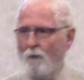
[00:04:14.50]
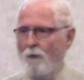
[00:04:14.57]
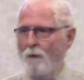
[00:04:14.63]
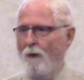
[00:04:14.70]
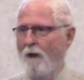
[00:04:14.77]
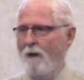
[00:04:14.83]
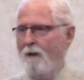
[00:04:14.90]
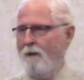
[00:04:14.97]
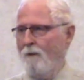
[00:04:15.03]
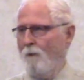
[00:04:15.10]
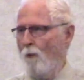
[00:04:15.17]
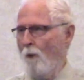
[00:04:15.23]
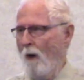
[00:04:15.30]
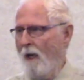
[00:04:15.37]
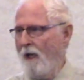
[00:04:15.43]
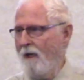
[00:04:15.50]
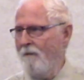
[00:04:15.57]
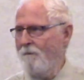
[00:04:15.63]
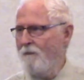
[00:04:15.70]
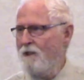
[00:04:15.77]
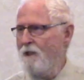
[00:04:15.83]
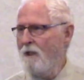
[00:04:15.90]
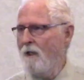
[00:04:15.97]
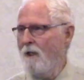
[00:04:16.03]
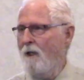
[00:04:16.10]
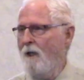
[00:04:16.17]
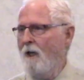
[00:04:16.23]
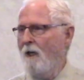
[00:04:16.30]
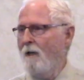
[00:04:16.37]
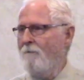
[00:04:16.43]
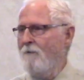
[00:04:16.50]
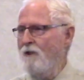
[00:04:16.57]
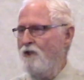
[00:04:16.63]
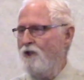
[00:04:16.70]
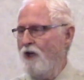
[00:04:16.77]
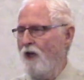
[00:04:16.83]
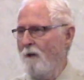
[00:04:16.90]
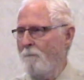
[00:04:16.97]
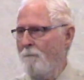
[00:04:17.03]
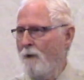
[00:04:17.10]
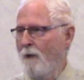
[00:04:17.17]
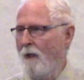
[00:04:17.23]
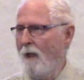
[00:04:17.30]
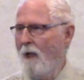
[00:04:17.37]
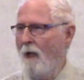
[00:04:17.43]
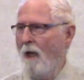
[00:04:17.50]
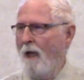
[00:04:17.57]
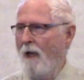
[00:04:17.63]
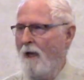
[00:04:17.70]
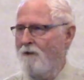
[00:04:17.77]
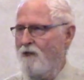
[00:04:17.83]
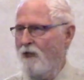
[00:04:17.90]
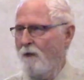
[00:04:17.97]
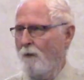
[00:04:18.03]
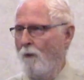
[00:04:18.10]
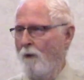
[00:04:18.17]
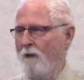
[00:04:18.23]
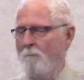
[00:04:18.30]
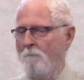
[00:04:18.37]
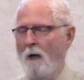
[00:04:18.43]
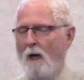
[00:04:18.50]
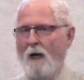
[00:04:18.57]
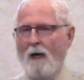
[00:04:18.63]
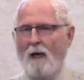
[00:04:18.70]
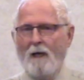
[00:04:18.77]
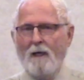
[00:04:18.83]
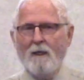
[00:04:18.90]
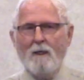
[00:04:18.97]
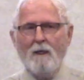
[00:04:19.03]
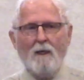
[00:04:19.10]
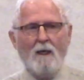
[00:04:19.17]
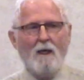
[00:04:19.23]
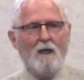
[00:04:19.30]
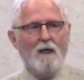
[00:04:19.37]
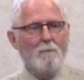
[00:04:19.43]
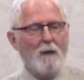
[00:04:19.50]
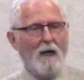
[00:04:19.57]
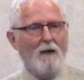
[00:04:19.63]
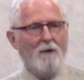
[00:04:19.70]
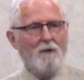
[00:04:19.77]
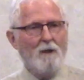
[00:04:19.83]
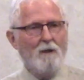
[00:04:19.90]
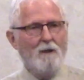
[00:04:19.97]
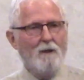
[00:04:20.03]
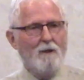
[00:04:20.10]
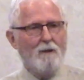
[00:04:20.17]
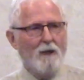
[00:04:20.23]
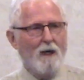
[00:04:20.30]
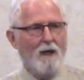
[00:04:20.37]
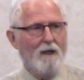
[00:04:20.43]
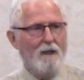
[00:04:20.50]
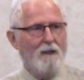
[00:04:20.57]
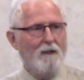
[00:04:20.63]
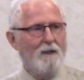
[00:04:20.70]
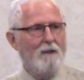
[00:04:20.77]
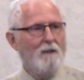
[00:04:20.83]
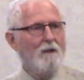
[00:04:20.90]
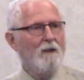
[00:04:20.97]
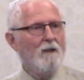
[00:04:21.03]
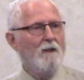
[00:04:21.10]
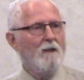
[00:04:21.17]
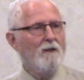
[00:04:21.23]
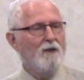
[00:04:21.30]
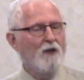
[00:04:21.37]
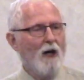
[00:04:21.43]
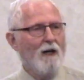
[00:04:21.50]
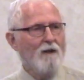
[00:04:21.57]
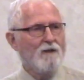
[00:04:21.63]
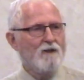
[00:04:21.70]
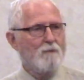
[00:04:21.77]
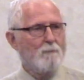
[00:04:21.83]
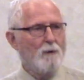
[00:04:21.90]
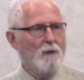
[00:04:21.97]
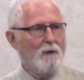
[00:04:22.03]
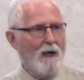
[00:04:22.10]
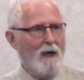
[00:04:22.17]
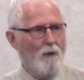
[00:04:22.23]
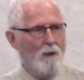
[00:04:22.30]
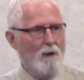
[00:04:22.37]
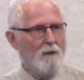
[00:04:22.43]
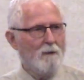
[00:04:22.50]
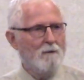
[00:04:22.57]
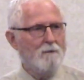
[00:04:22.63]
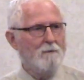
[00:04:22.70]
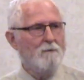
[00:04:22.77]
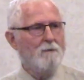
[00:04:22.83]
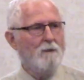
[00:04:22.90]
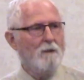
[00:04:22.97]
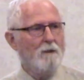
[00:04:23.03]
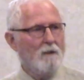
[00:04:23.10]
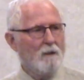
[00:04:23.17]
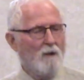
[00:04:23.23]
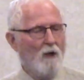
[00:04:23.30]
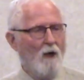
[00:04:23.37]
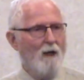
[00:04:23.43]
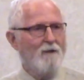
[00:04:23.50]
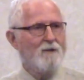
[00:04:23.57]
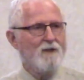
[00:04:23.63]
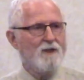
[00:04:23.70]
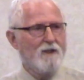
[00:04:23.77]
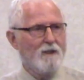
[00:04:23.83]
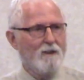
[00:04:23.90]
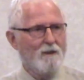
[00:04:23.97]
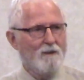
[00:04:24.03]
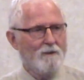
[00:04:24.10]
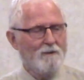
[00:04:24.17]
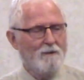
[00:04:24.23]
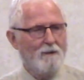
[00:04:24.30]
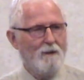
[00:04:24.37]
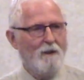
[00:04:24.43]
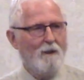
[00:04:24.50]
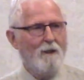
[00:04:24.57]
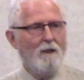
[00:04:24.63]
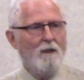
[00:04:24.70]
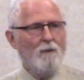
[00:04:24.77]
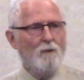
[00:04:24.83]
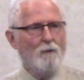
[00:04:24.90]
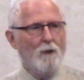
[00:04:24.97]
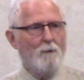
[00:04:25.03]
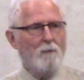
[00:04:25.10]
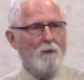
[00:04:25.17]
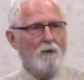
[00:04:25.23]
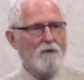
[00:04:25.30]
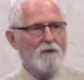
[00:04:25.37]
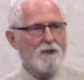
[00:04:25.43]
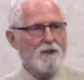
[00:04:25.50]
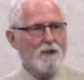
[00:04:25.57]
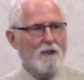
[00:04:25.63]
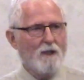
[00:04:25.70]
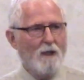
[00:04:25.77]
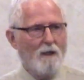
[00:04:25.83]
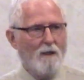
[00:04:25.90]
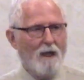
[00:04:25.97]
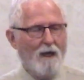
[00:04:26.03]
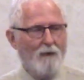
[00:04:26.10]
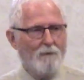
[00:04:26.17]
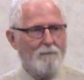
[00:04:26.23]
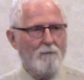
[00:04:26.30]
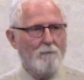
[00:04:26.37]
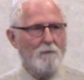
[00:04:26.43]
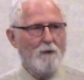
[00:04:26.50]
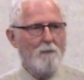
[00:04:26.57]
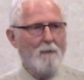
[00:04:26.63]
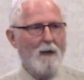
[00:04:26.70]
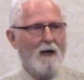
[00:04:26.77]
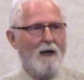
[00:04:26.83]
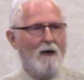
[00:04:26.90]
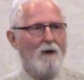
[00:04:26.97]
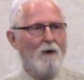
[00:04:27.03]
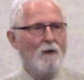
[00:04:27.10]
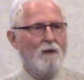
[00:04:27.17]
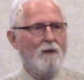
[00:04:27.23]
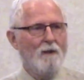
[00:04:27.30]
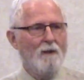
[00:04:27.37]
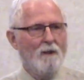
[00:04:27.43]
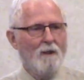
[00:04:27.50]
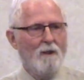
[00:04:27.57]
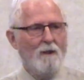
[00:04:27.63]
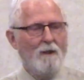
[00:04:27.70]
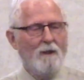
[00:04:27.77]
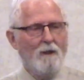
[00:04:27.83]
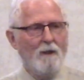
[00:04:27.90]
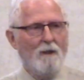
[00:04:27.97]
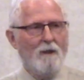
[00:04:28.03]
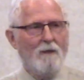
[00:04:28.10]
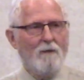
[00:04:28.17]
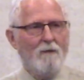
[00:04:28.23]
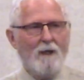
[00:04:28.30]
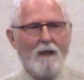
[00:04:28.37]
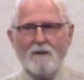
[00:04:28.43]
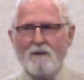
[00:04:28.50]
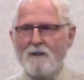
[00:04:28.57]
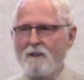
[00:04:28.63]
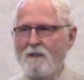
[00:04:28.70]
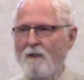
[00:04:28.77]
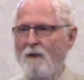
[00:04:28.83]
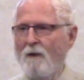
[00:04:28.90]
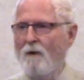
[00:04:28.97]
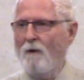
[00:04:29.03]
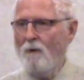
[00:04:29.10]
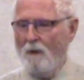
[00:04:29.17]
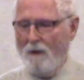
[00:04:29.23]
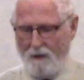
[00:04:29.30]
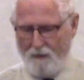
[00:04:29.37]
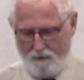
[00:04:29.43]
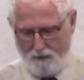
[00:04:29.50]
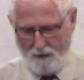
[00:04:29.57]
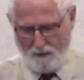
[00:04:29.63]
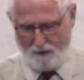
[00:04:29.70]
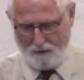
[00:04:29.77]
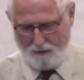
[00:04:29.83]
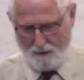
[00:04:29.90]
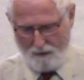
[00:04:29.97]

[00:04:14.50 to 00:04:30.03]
uh, waves of the ship as it went by about nine knots per hour, constant. Ripples out from the bow. That's the only thing